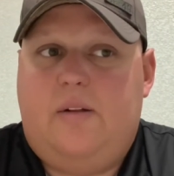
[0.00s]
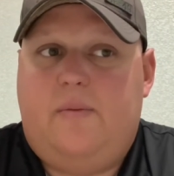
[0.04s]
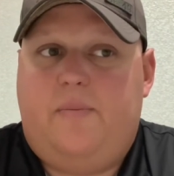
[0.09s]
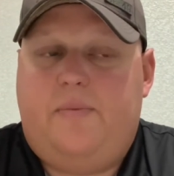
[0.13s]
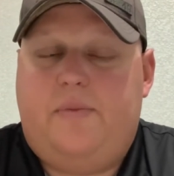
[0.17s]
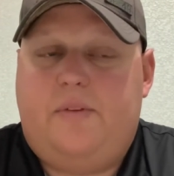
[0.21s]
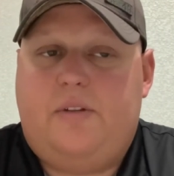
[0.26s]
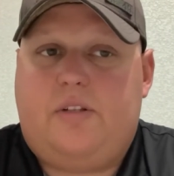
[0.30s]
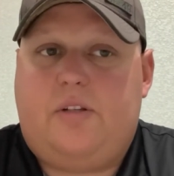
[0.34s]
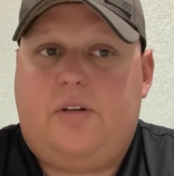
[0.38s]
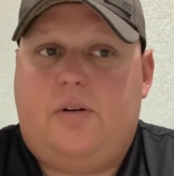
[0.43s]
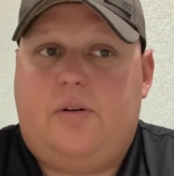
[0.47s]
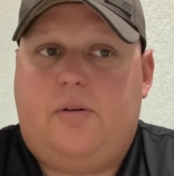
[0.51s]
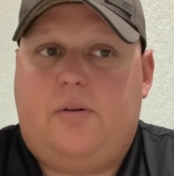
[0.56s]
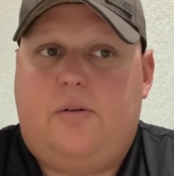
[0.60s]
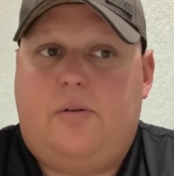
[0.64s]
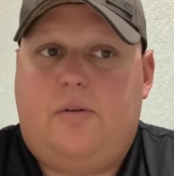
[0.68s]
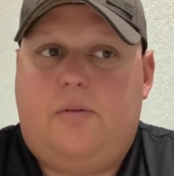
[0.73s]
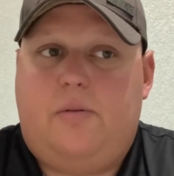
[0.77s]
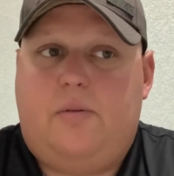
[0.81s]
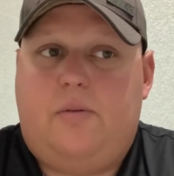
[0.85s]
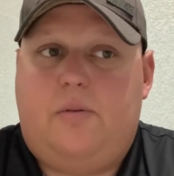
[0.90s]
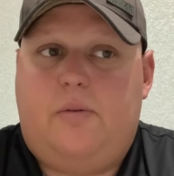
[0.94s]

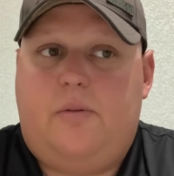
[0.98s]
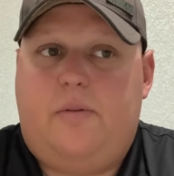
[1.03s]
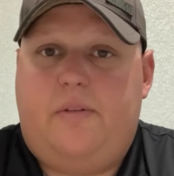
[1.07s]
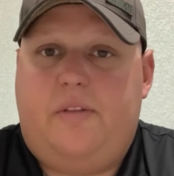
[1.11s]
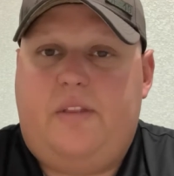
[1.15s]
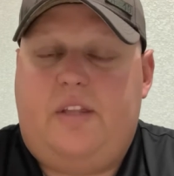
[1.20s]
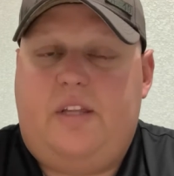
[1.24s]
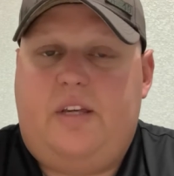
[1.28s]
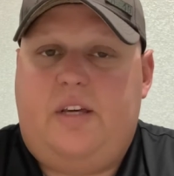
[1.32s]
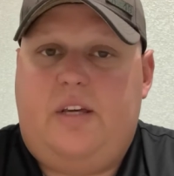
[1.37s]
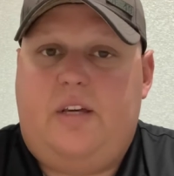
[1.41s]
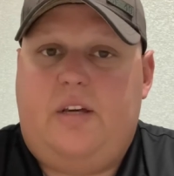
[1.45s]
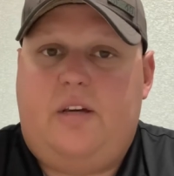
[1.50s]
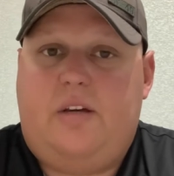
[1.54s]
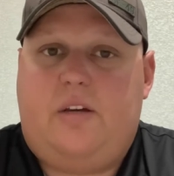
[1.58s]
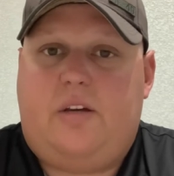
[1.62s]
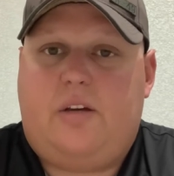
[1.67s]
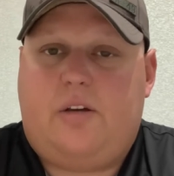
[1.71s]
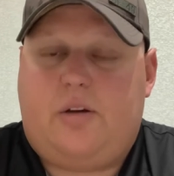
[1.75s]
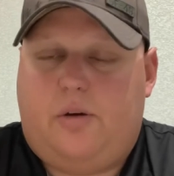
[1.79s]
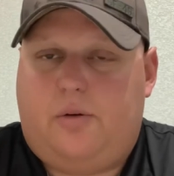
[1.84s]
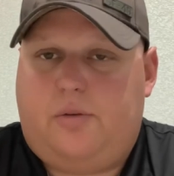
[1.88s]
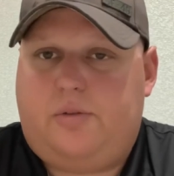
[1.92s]
So the
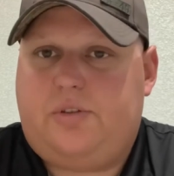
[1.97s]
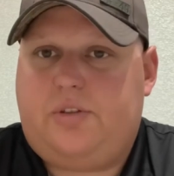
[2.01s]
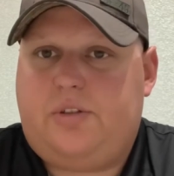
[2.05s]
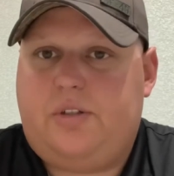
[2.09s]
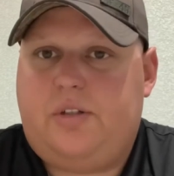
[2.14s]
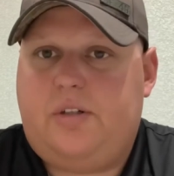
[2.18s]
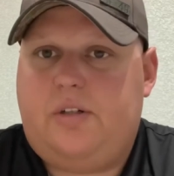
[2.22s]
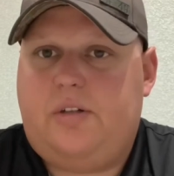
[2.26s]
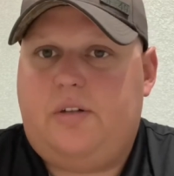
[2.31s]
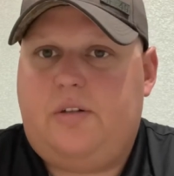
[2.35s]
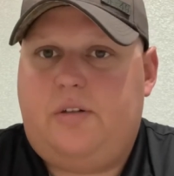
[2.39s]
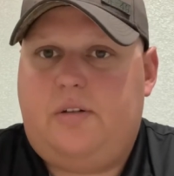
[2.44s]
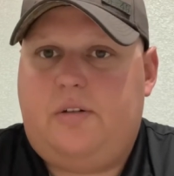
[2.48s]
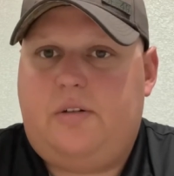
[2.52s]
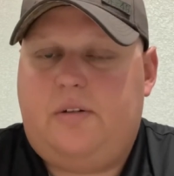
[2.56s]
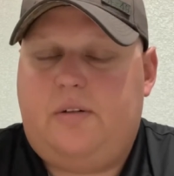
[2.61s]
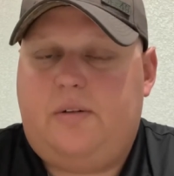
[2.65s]
culture